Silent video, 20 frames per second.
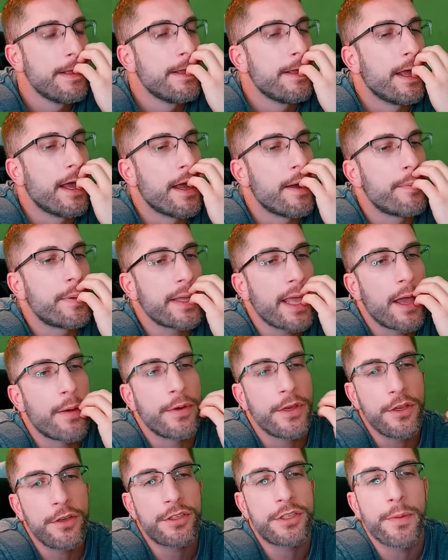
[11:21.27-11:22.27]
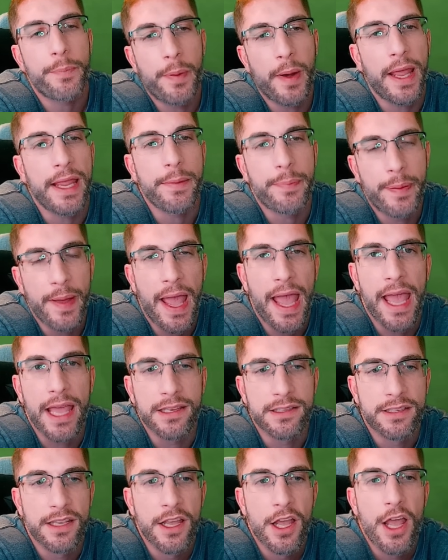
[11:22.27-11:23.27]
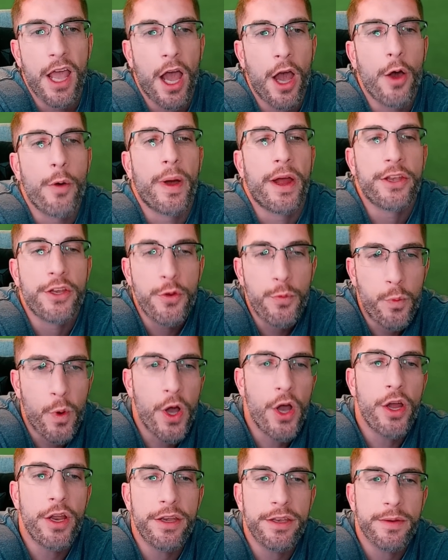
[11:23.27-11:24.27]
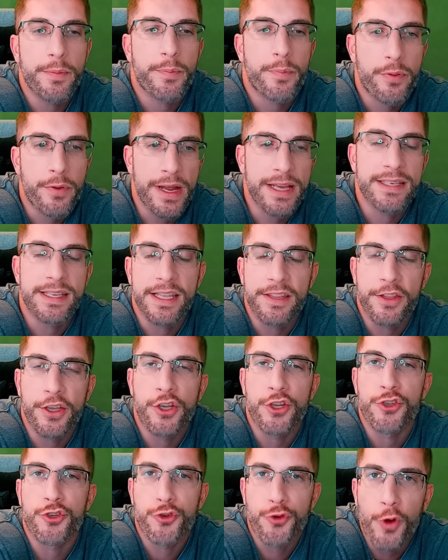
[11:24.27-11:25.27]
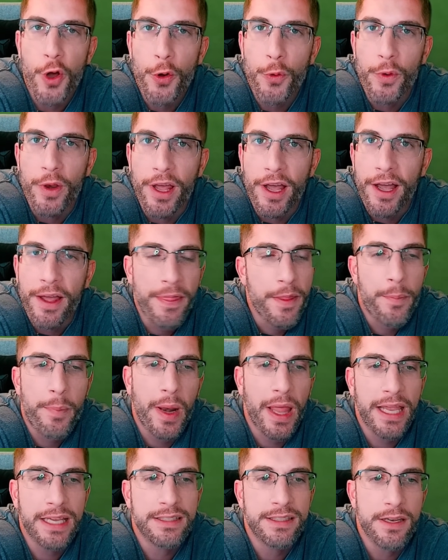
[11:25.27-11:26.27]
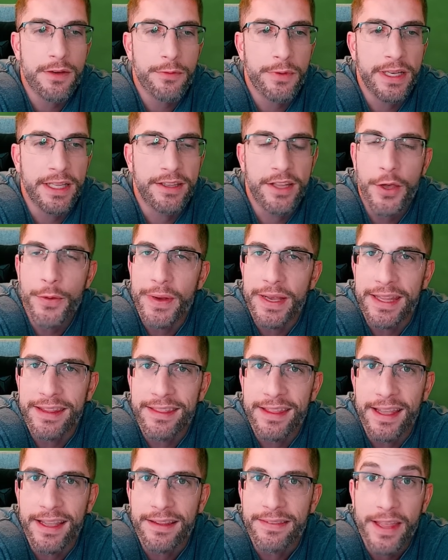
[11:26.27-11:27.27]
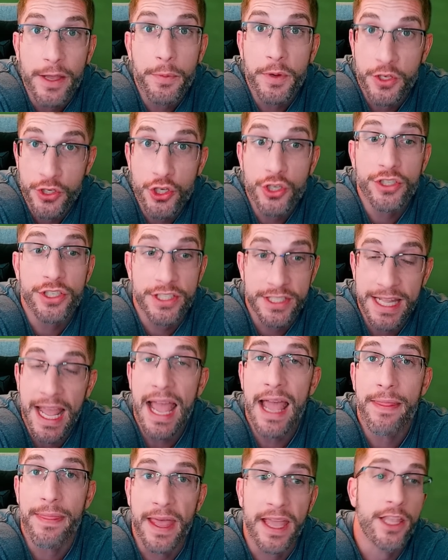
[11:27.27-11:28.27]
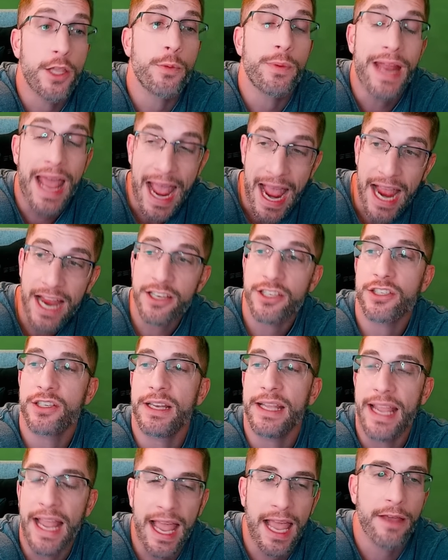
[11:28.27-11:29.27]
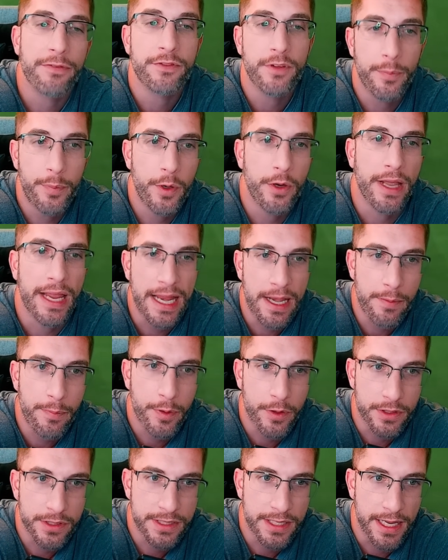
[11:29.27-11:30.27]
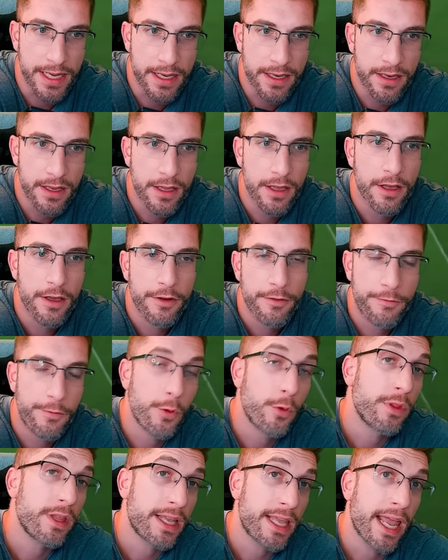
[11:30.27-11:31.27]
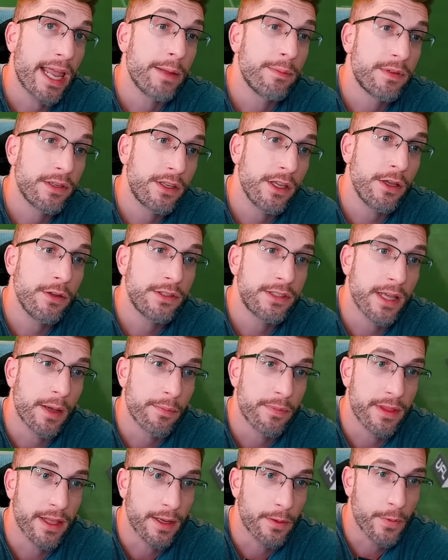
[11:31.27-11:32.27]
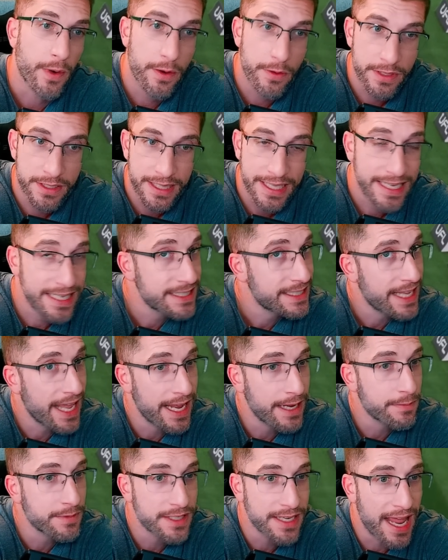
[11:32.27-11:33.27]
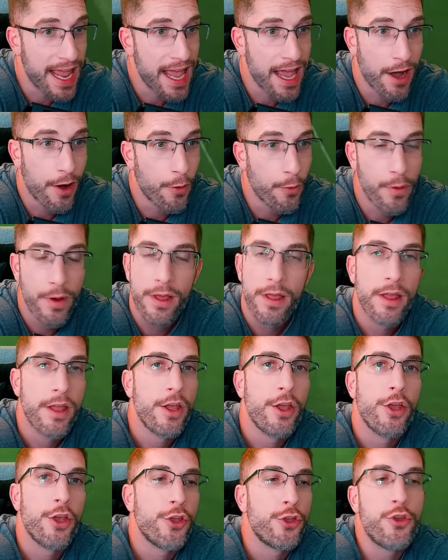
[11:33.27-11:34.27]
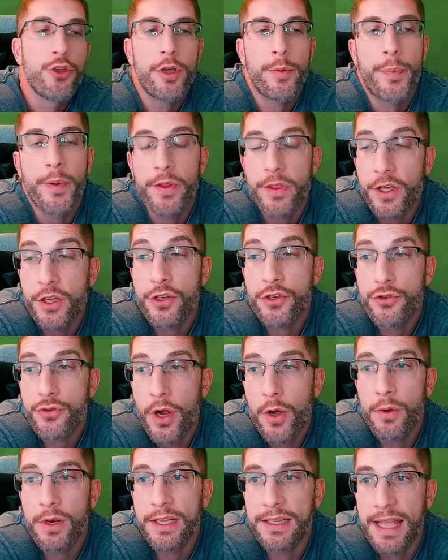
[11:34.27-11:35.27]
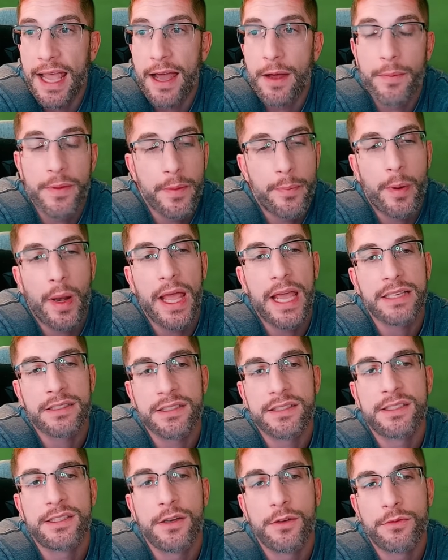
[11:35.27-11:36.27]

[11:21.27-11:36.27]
But yeah, when you used to play PES, oh, and you weren't pressing the controller, the players didn't really do anything. They would just stand there. You would actually have to put inputs in for the game to do something. Whereas these games now, you can put the controller down when the players are still